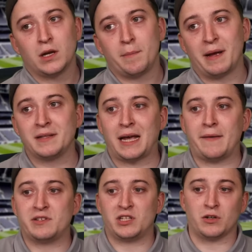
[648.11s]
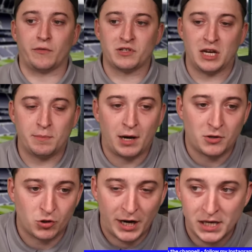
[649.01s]
Ben Davies is obviously, by
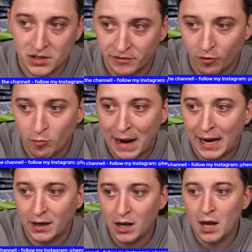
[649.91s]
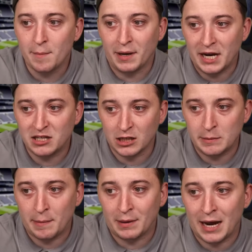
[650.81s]
trade, is a fullback, but he's going to be
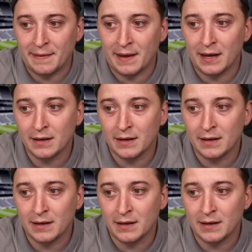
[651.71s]
playing there.